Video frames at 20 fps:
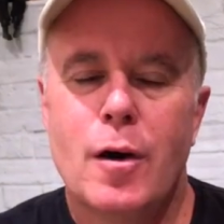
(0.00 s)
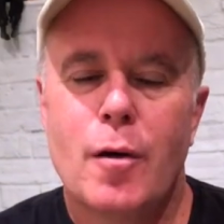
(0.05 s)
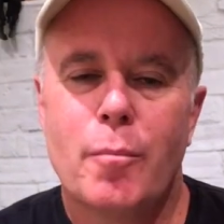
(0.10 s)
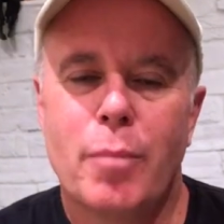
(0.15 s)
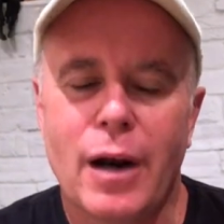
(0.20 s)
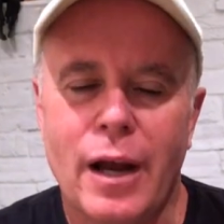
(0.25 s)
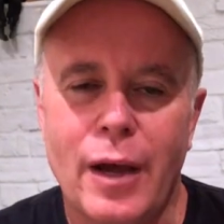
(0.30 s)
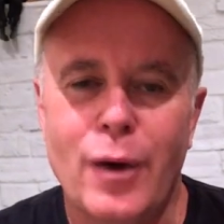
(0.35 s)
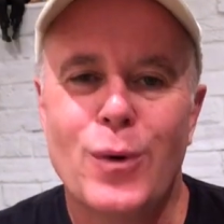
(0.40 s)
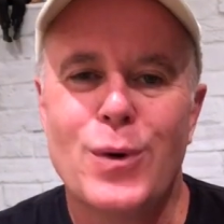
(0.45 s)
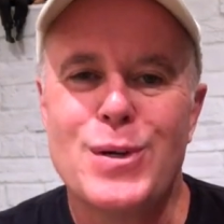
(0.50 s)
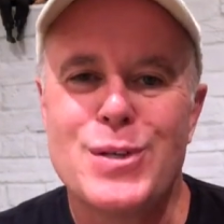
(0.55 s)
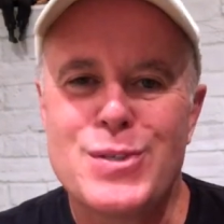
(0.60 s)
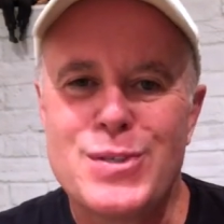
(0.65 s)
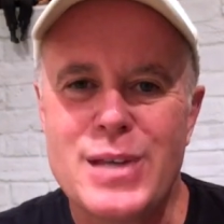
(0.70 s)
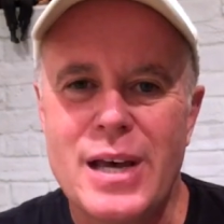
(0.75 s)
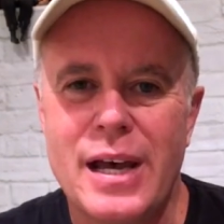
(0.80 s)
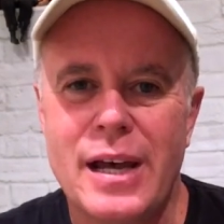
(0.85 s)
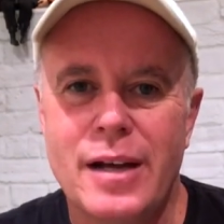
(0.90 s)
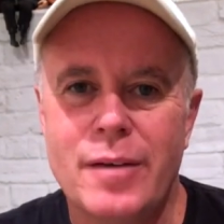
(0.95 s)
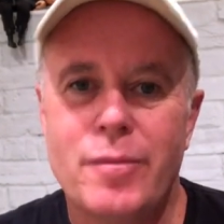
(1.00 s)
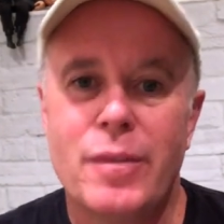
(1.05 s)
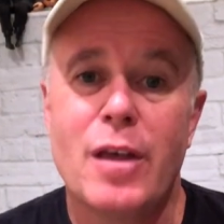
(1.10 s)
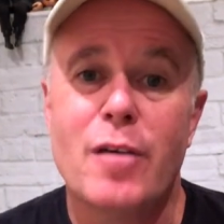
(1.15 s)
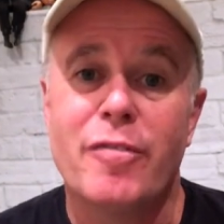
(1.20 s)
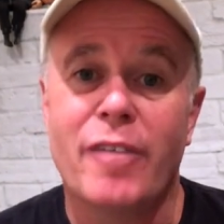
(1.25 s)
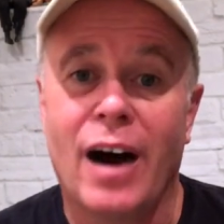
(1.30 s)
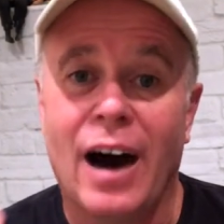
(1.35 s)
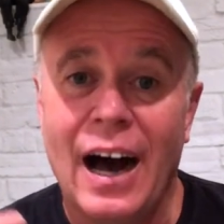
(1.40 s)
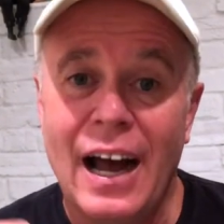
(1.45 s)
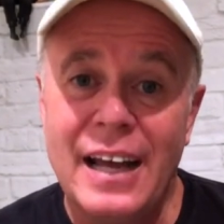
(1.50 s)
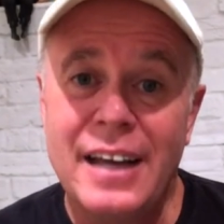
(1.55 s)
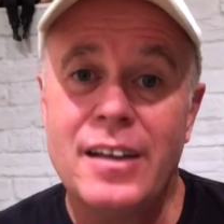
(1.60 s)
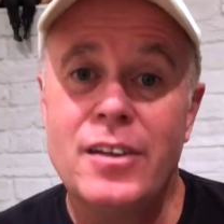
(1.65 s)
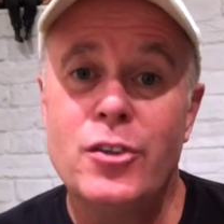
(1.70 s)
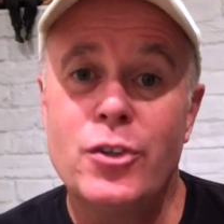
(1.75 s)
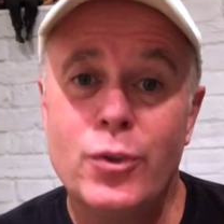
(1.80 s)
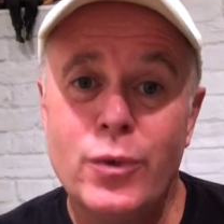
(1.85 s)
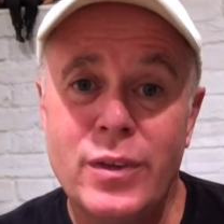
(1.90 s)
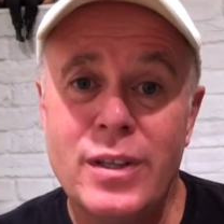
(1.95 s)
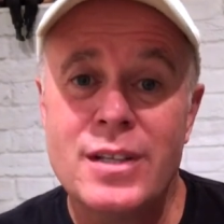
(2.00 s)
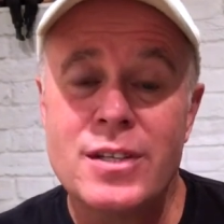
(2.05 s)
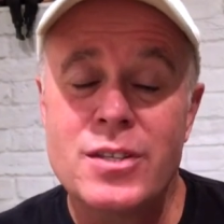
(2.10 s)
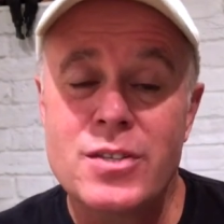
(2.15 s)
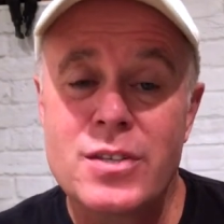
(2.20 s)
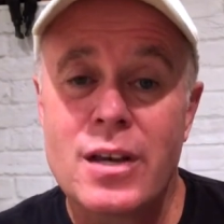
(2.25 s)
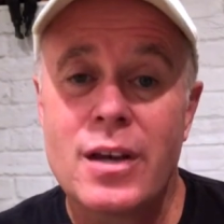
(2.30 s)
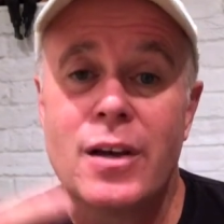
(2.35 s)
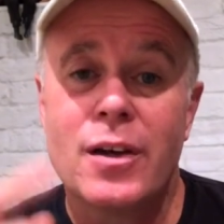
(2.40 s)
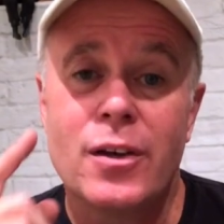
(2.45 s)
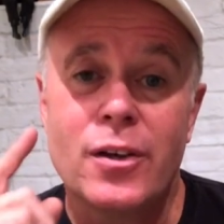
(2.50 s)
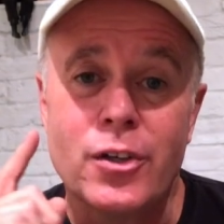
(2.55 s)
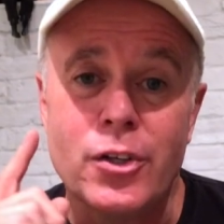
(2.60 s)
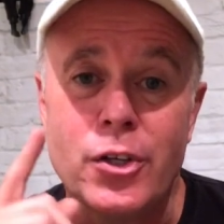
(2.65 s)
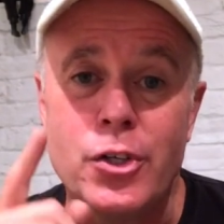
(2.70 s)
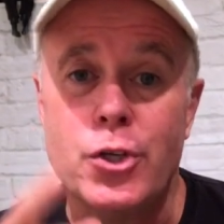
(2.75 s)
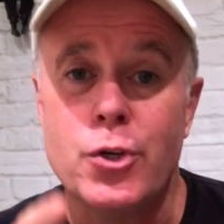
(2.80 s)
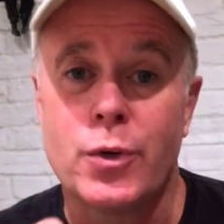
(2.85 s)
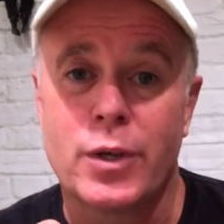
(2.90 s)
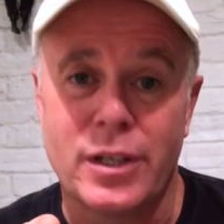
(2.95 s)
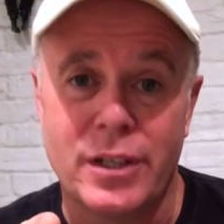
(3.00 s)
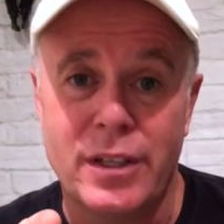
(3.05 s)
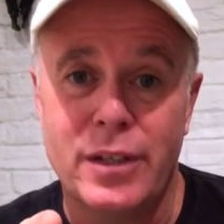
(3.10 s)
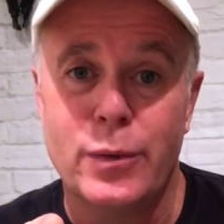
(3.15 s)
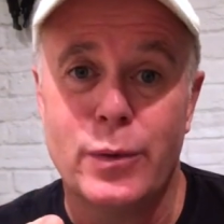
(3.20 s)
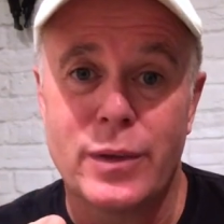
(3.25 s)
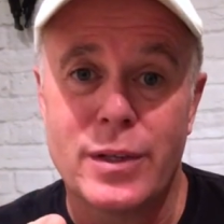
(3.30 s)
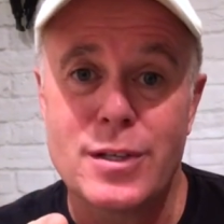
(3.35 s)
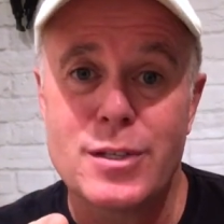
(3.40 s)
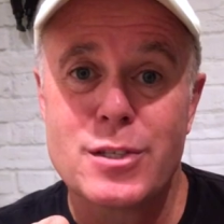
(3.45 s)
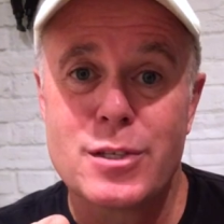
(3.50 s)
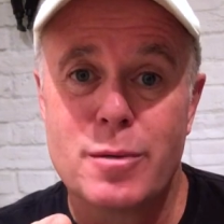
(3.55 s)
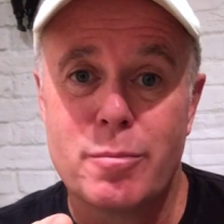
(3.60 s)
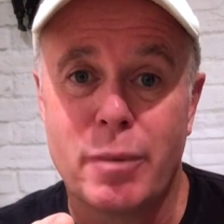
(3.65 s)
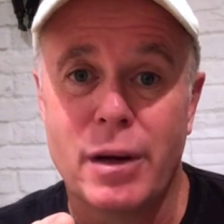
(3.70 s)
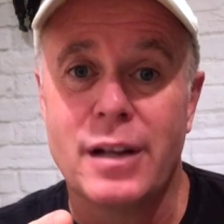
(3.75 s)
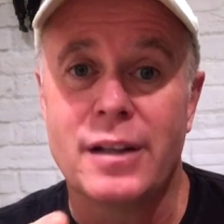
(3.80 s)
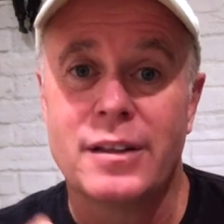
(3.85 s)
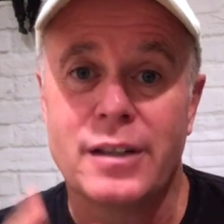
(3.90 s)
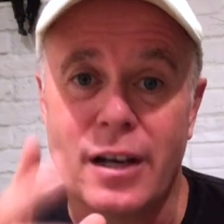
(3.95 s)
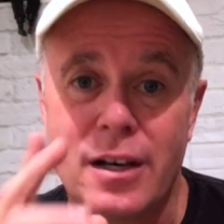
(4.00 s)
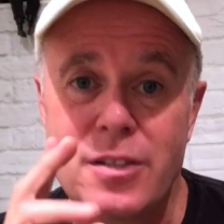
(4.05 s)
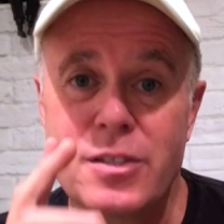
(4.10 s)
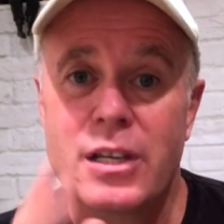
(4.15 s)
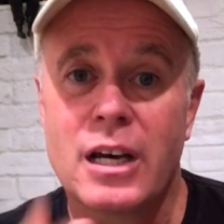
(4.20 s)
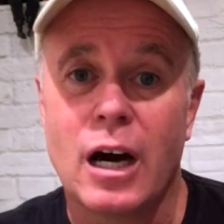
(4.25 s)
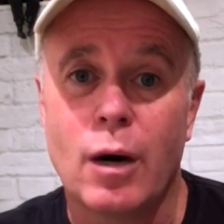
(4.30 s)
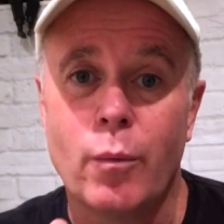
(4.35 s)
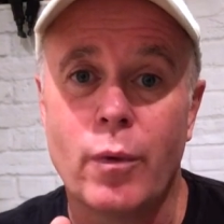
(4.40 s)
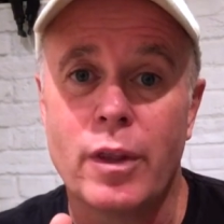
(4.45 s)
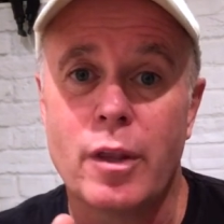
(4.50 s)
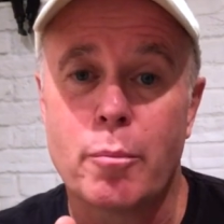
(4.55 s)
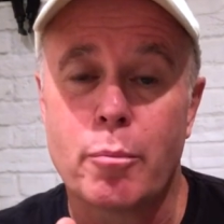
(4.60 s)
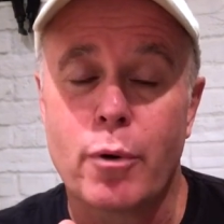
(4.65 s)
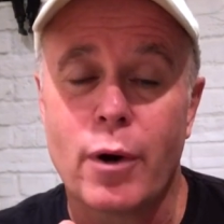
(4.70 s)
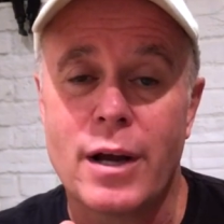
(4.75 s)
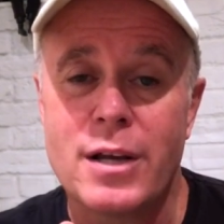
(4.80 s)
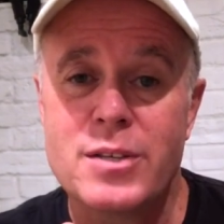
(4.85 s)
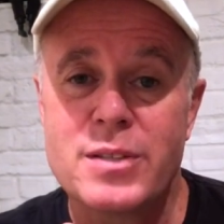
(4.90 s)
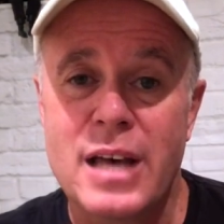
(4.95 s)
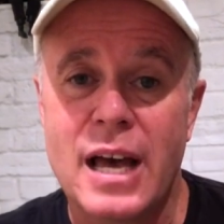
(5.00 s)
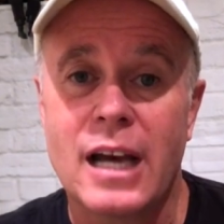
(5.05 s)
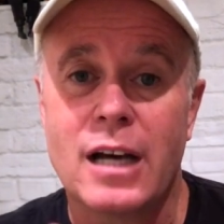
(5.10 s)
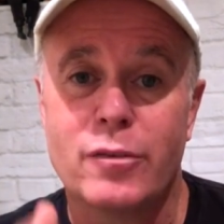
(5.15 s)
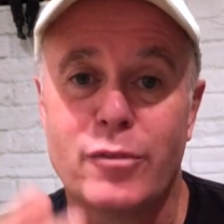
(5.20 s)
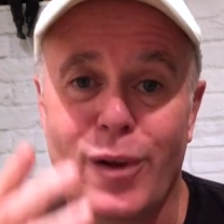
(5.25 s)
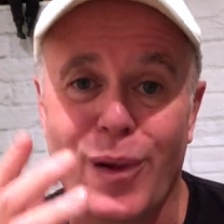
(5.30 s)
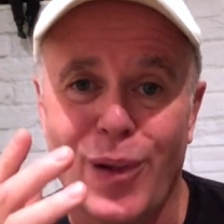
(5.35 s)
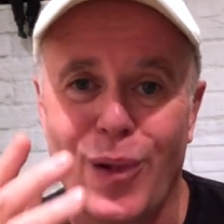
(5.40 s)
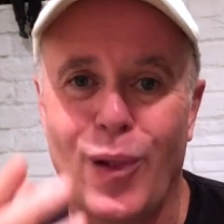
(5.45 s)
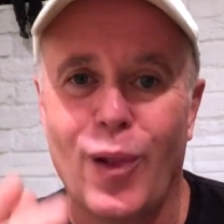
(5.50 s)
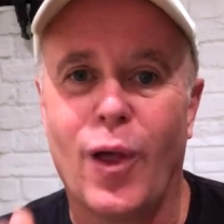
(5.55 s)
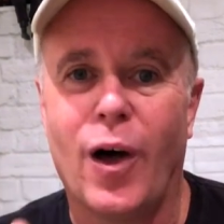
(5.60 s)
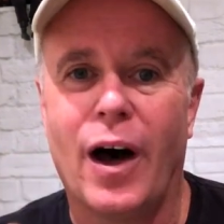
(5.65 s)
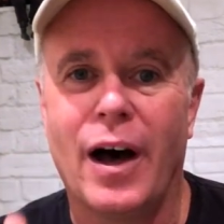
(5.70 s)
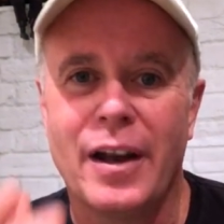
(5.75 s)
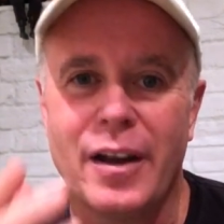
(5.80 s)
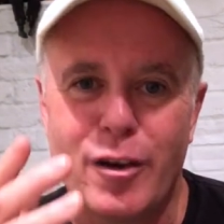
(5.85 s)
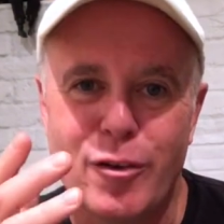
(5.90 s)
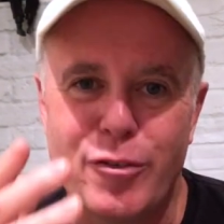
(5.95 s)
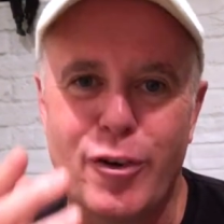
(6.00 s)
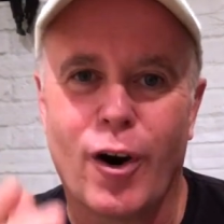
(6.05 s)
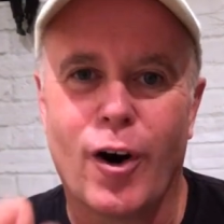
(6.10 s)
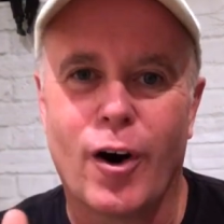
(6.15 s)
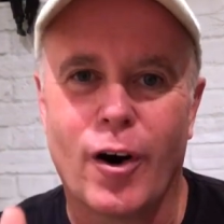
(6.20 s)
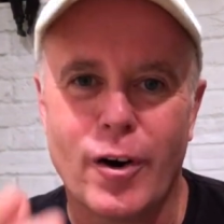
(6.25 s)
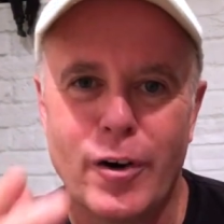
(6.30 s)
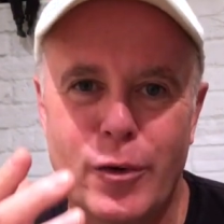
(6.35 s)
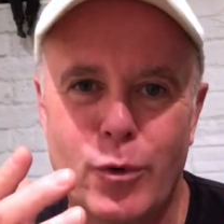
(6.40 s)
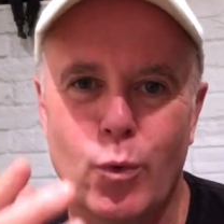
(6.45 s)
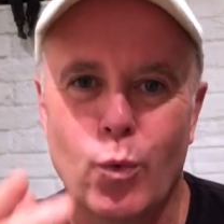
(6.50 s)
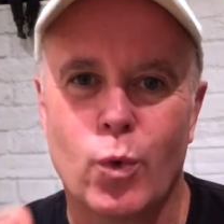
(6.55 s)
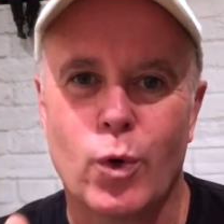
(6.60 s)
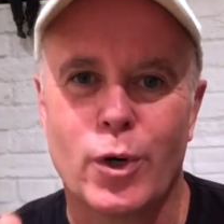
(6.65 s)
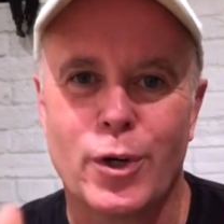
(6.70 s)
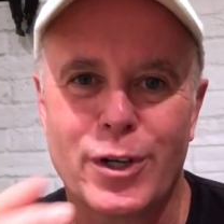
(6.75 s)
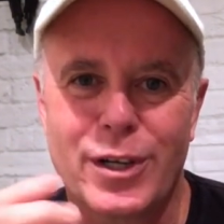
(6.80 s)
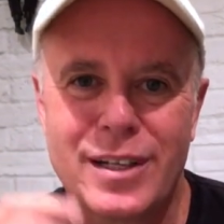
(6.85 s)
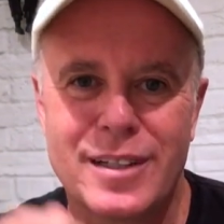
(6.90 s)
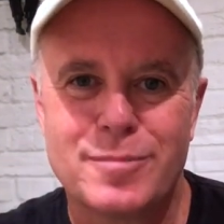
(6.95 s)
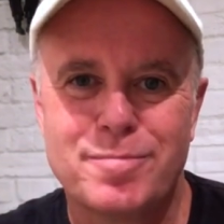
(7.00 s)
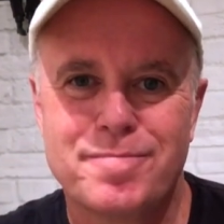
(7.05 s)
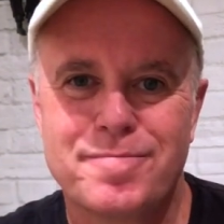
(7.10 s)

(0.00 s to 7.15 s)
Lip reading: But I always say, if I can do this, you can do this. But it does come with a price tag of a lot of hard work.